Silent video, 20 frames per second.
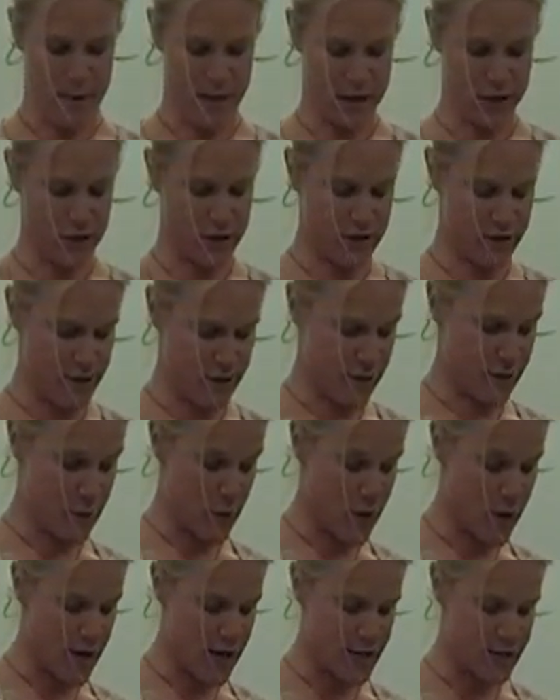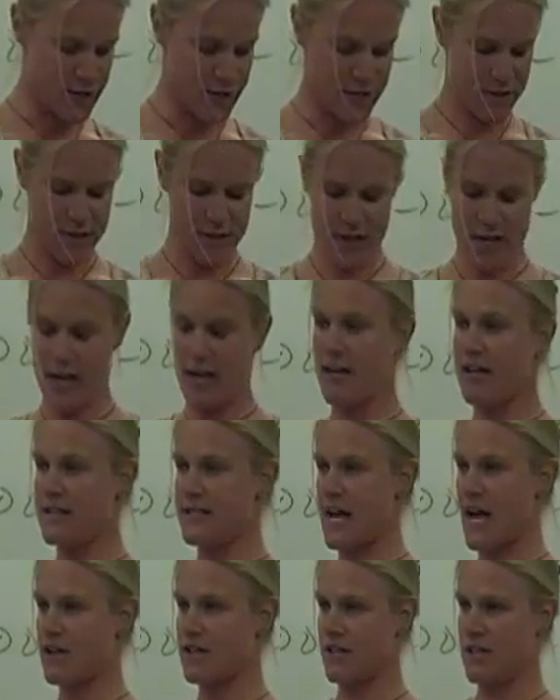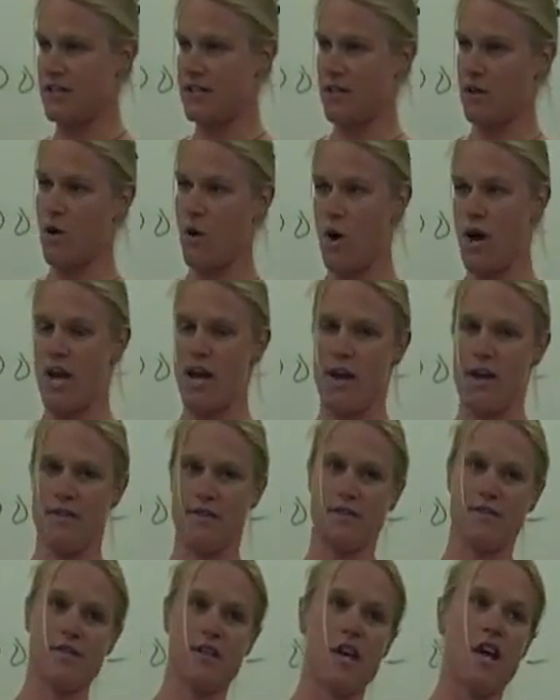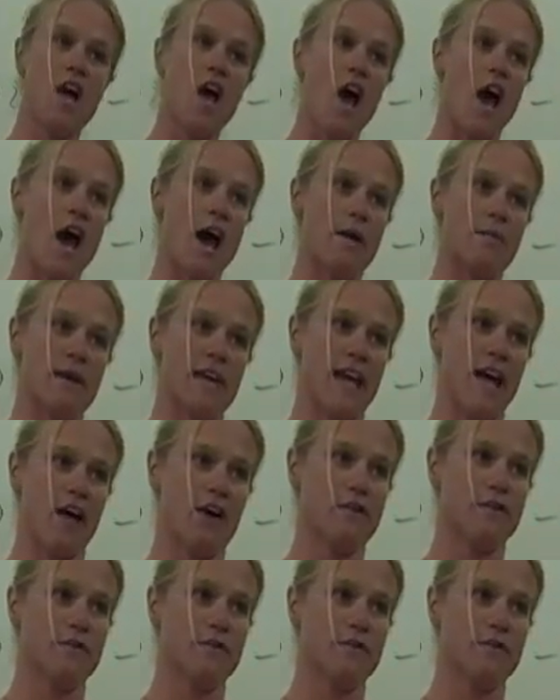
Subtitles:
a picture of the forest. It's actually sequoias in